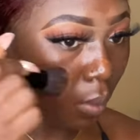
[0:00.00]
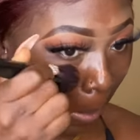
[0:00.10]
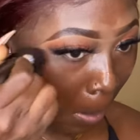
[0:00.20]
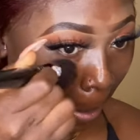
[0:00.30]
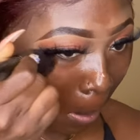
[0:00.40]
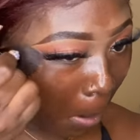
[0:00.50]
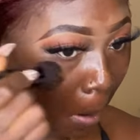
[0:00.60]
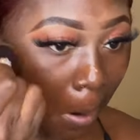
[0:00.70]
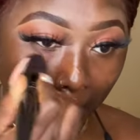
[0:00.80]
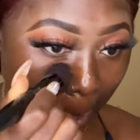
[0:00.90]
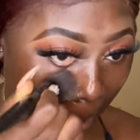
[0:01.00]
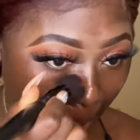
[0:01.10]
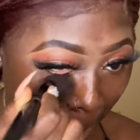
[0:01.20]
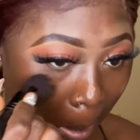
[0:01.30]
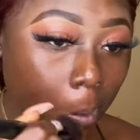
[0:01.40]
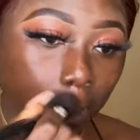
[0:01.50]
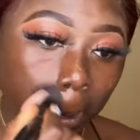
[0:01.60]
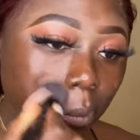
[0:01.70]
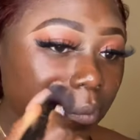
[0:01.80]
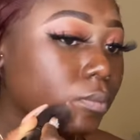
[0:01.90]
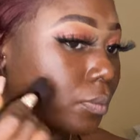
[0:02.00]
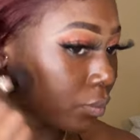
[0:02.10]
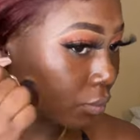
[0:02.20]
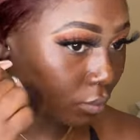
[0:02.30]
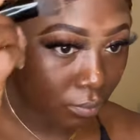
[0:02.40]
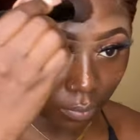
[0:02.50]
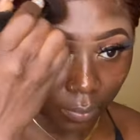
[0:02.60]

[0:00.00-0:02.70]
to be showing you guys how to apply your foundation